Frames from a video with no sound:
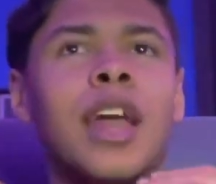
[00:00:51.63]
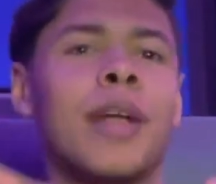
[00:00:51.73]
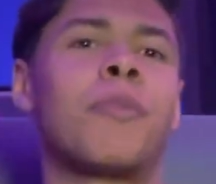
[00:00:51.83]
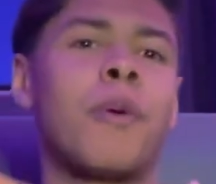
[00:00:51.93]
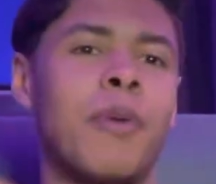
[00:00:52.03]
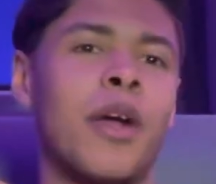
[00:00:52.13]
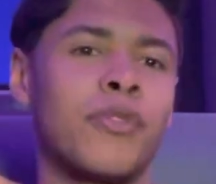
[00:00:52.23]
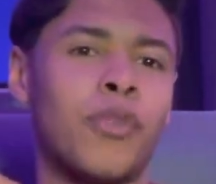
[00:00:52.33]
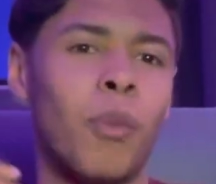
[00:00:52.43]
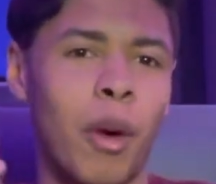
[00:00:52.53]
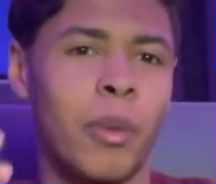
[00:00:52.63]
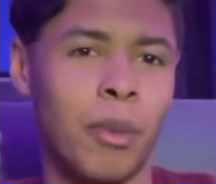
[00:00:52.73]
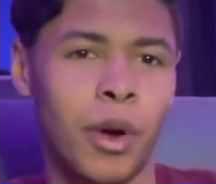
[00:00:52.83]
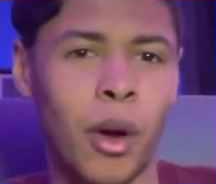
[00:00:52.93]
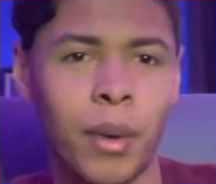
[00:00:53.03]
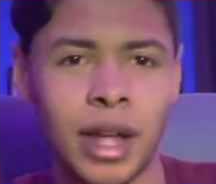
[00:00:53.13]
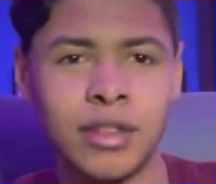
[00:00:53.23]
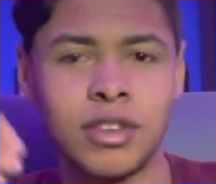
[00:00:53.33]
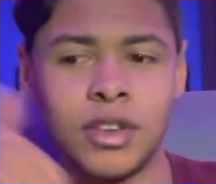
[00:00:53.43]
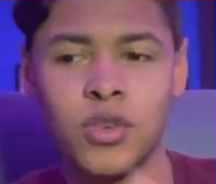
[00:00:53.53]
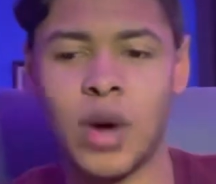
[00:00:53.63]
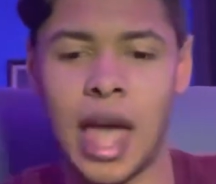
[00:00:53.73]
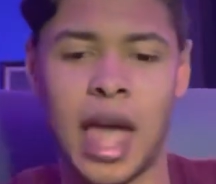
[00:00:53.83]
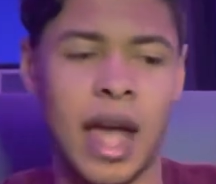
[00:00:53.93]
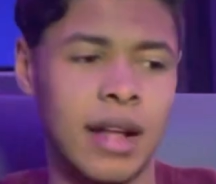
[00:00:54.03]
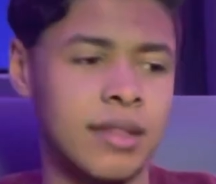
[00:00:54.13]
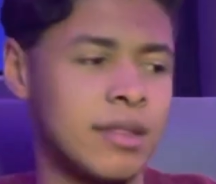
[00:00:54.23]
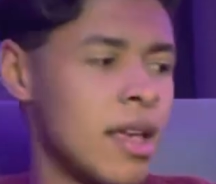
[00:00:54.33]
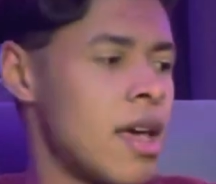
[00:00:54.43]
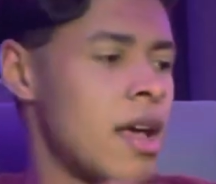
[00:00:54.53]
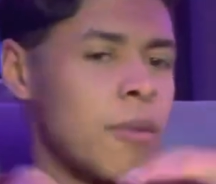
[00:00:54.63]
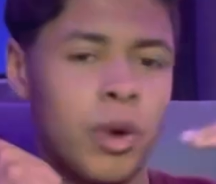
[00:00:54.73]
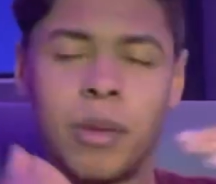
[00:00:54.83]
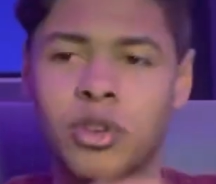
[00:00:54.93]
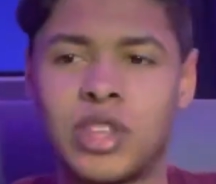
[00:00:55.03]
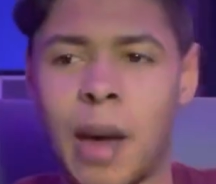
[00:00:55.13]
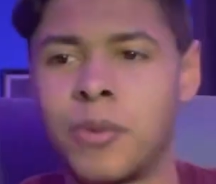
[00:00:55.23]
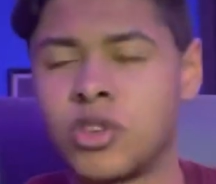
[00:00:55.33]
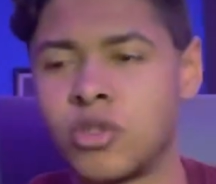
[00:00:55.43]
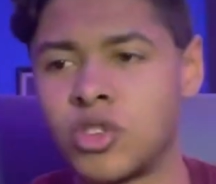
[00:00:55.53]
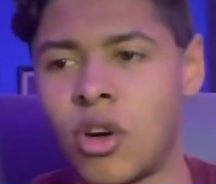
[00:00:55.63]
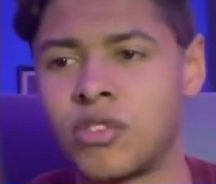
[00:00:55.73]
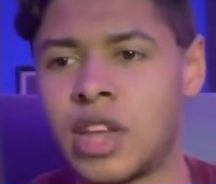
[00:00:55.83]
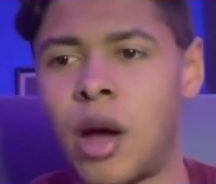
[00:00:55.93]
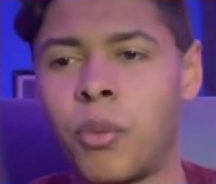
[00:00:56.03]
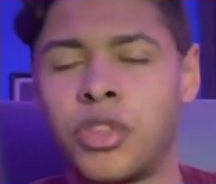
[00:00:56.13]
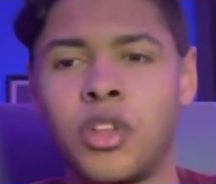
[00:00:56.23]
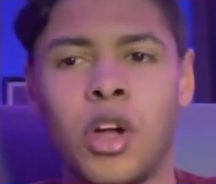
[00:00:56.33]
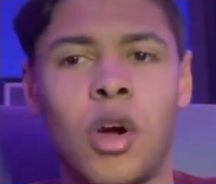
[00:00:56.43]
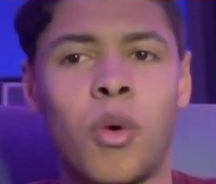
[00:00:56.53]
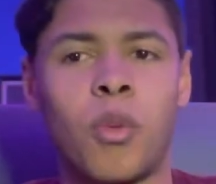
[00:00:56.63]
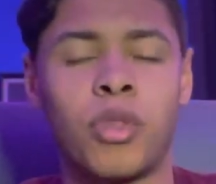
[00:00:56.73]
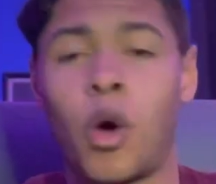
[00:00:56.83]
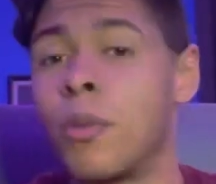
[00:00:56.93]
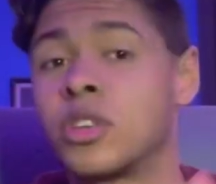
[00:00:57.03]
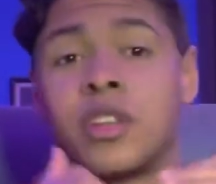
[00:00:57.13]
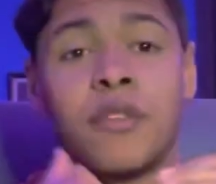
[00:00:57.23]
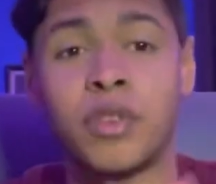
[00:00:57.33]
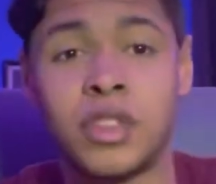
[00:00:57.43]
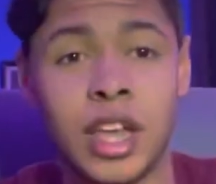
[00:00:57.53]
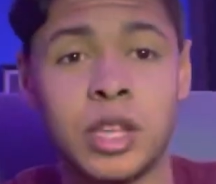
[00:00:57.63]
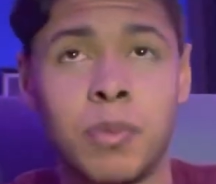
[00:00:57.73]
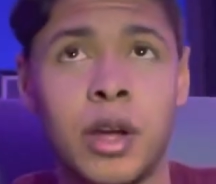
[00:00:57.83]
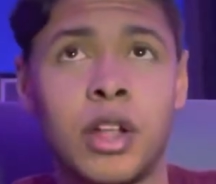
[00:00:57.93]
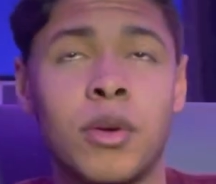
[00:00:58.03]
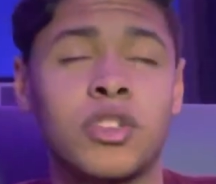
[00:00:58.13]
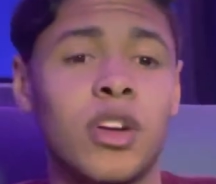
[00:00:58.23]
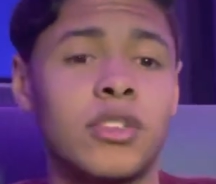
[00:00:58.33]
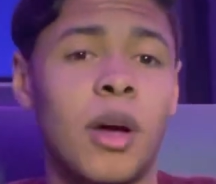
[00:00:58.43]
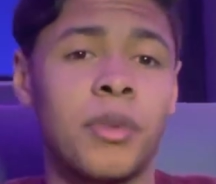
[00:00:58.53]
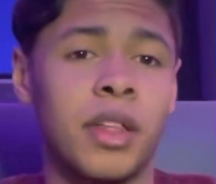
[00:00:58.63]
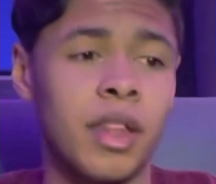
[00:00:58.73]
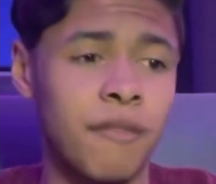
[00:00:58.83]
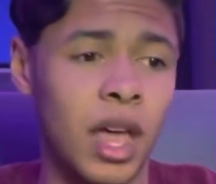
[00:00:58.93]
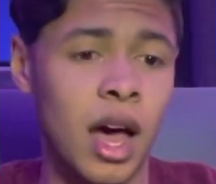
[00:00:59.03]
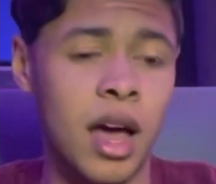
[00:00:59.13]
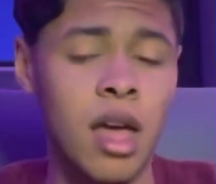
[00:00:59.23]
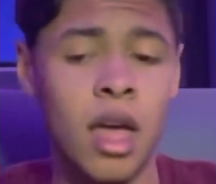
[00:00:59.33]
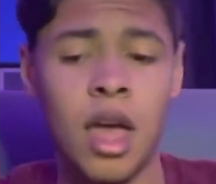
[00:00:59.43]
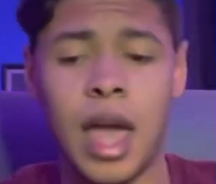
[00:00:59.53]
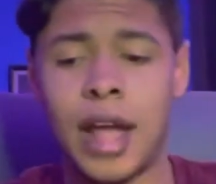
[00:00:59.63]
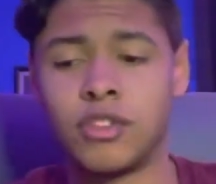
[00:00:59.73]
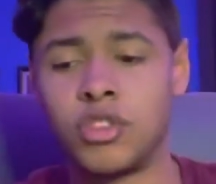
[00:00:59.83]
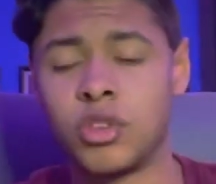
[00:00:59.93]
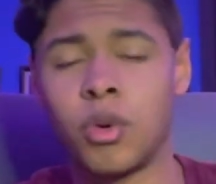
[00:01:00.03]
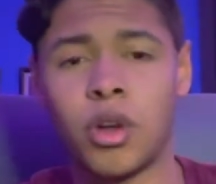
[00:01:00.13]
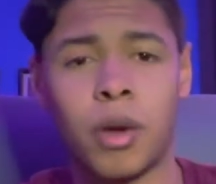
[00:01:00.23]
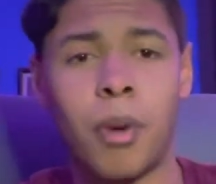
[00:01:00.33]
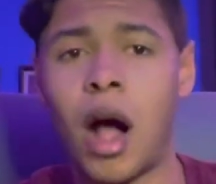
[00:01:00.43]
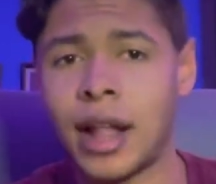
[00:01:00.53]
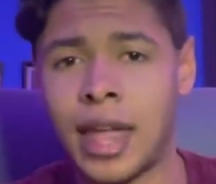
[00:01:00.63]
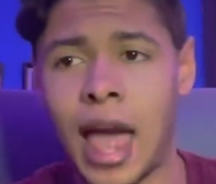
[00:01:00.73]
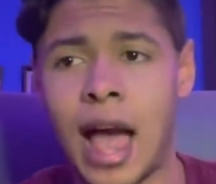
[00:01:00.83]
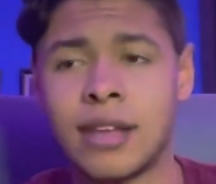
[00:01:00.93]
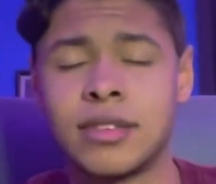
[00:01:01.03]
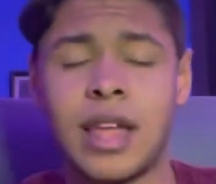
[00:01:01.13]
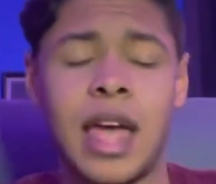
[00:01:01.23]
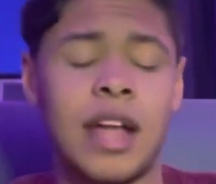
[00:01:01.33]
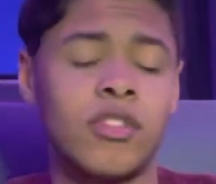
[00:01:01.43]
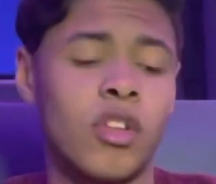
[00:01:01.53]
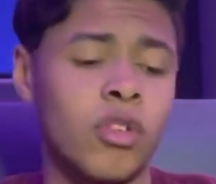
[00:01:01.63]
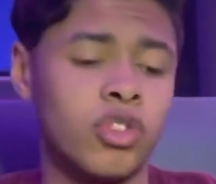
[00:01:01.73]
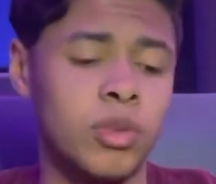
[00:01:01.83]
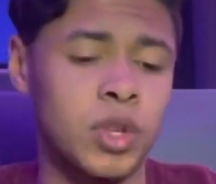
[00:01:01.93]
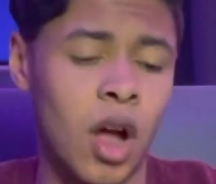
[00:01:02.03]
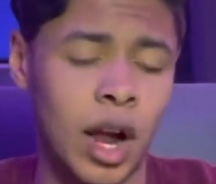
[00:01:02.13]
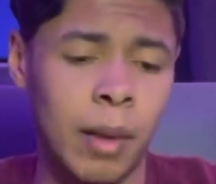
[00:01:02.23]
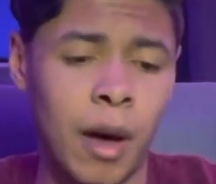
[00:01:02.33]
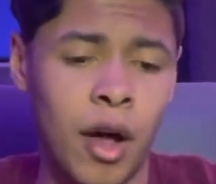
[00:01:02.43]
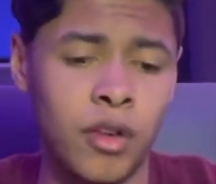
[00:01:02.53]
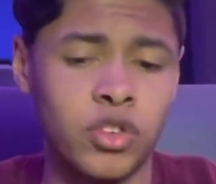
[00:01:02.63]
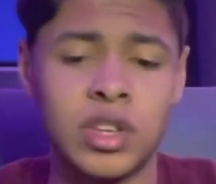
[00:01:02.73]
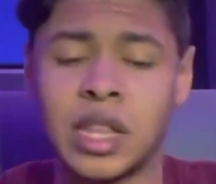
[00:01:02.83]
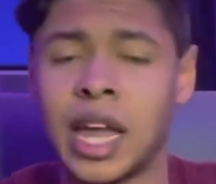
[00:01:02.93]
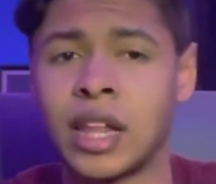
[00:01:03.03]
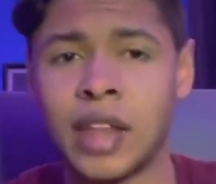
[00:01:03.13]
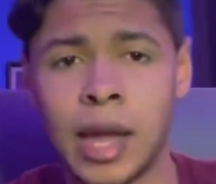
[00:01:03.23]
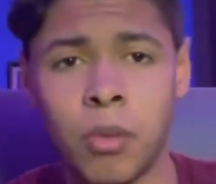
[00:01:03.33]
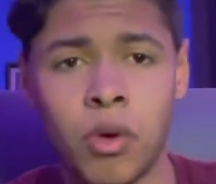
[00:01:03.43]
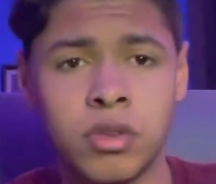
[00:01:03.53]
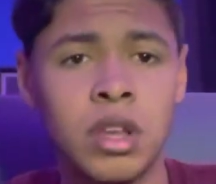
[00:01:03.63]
prepared for what we were going into, and pretty much the episode starts out with, you know, with a whole bunch of different things, but, you know, it starts out with Olivia, and she's doing her podcast, and, you know, she was talking about how she doesn't like labels.